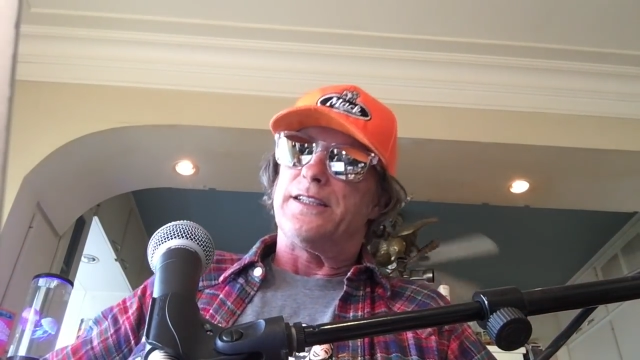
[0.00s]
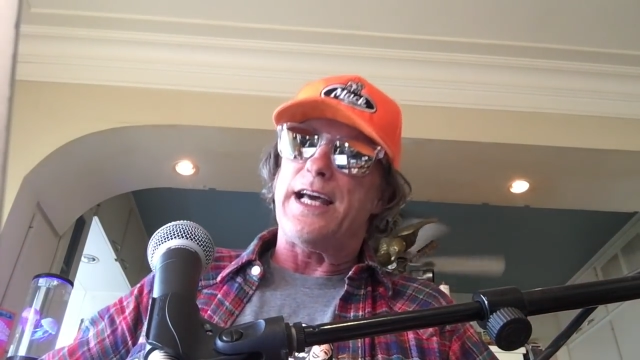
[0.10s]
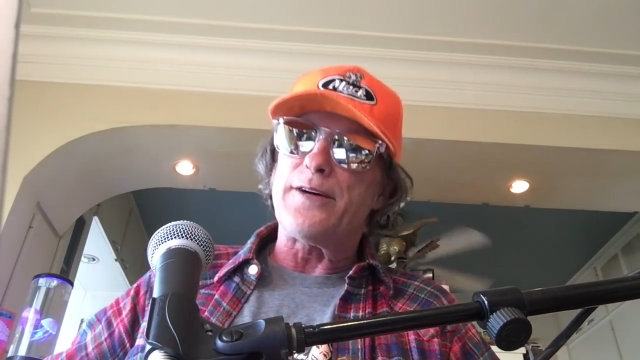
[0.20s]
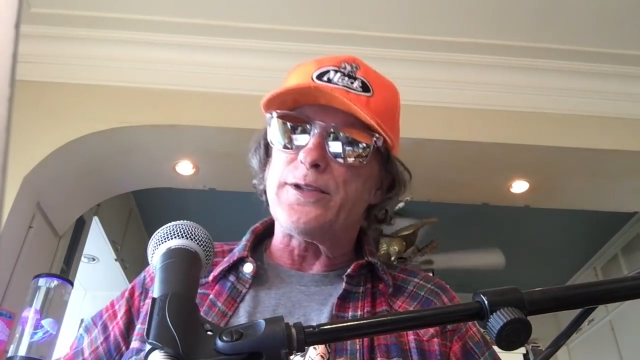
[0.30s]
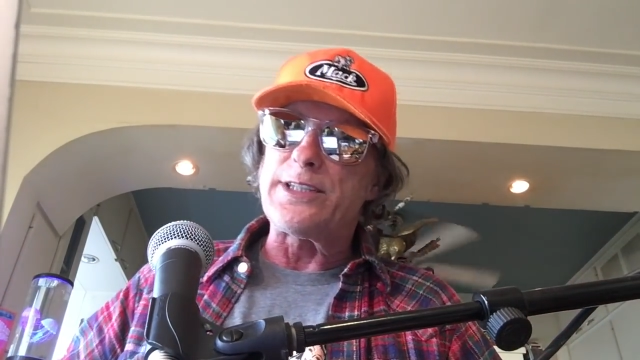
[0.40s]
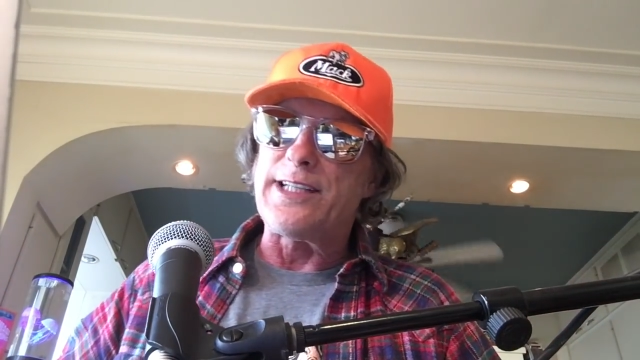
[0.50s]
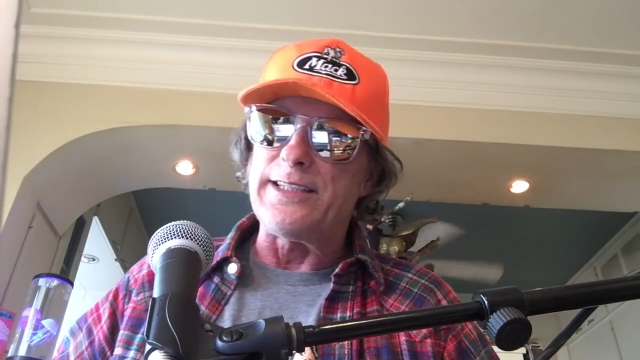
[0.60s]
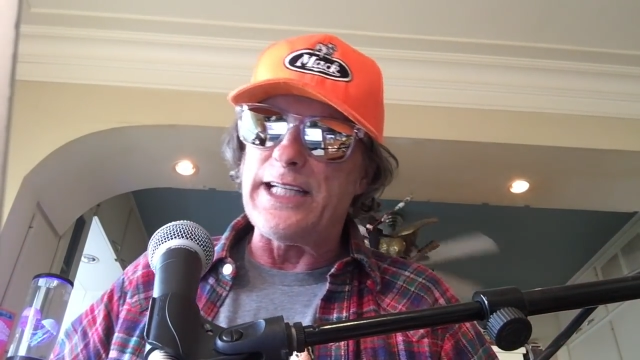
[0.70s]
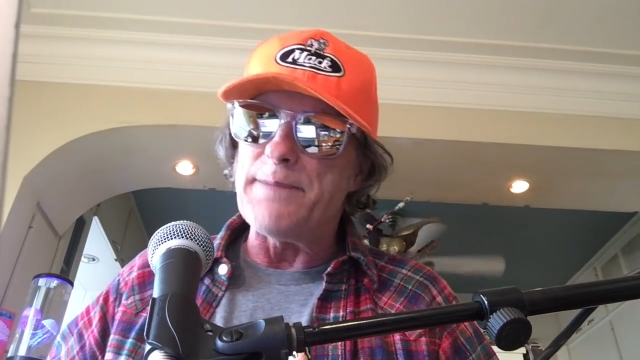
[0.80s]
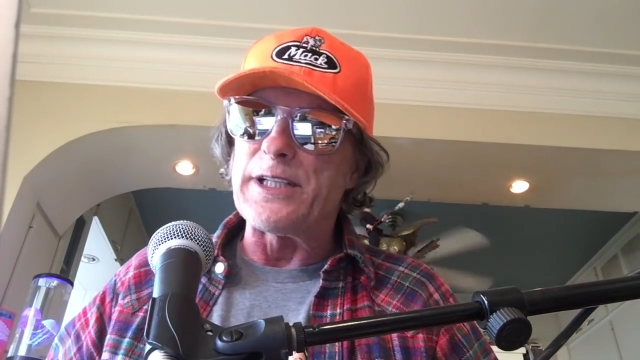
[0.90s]
That was the
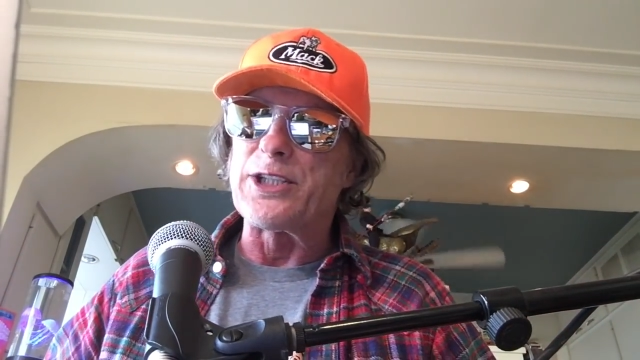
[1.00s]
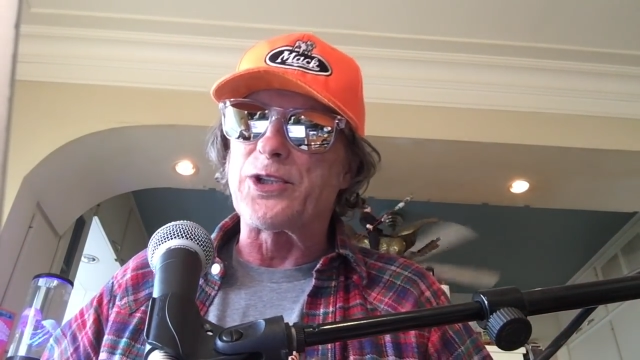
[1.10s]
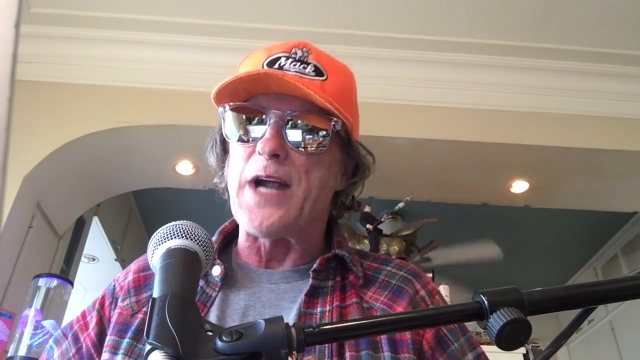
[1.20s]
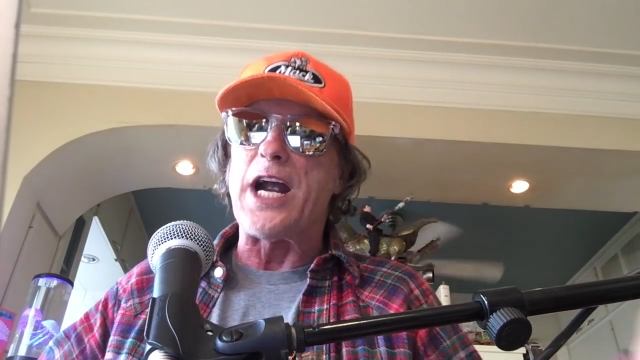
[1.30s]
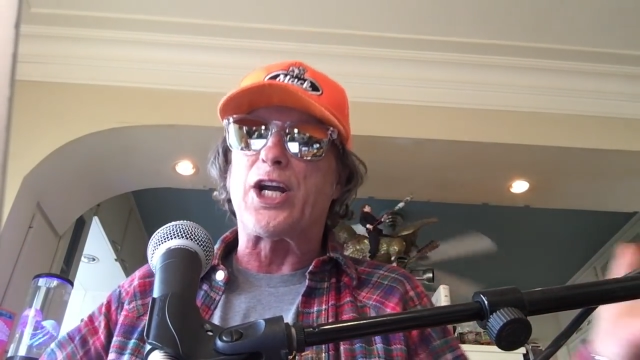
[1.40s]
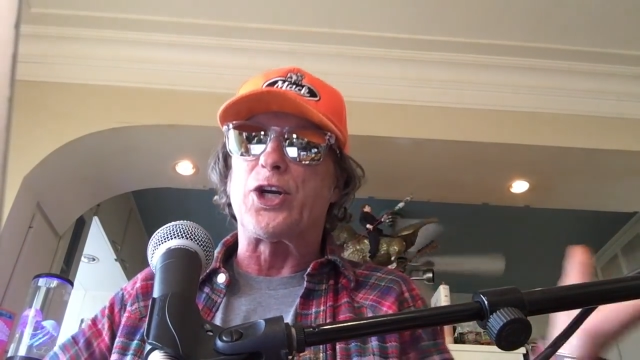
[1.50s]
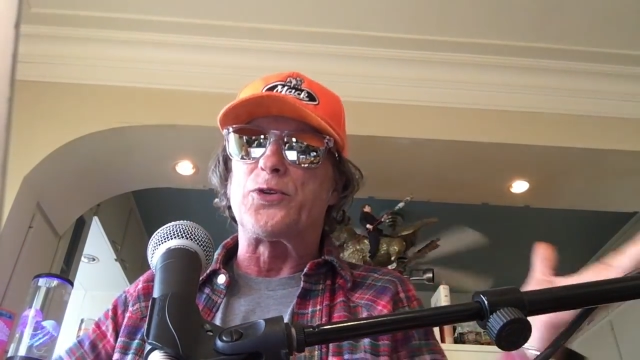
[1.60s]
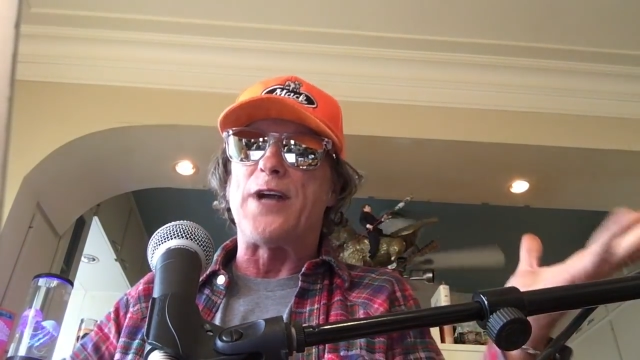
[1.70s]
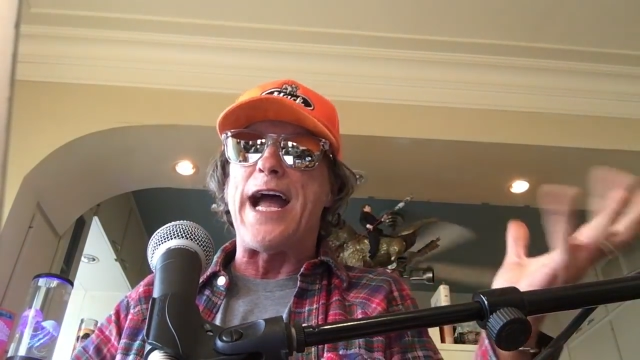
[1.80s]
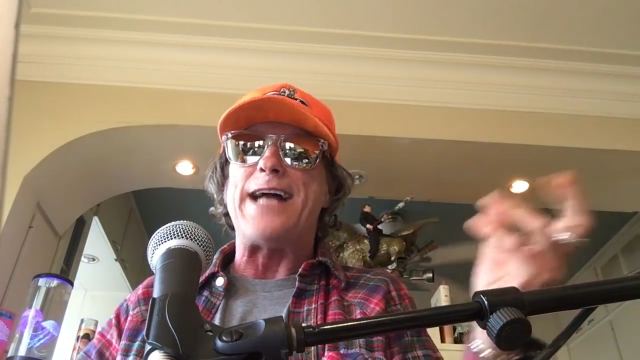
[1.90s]
demon
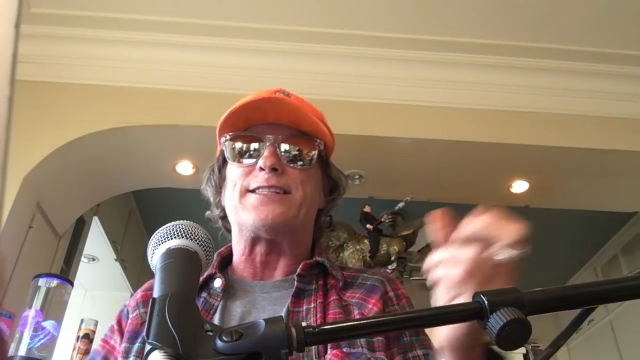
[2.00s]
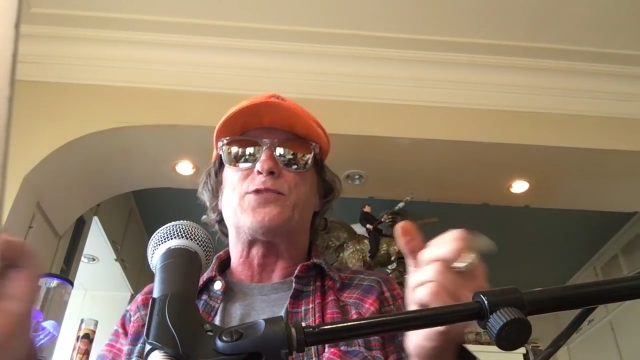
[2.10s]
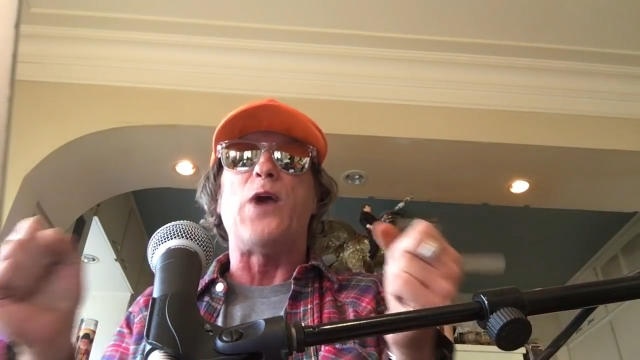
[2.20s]
carats.